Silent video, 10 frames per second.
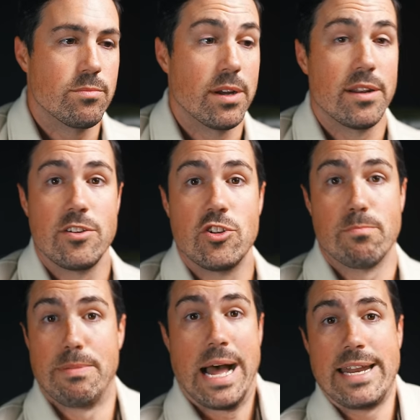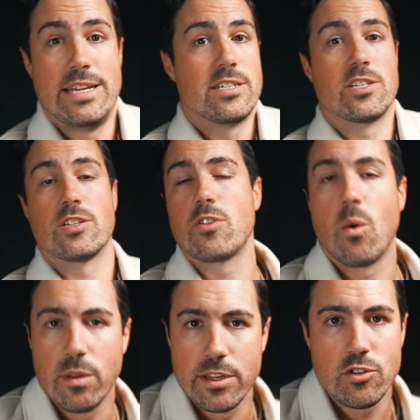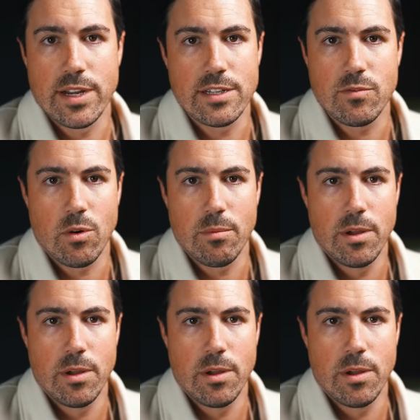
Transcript: but your body doesn't totally transform.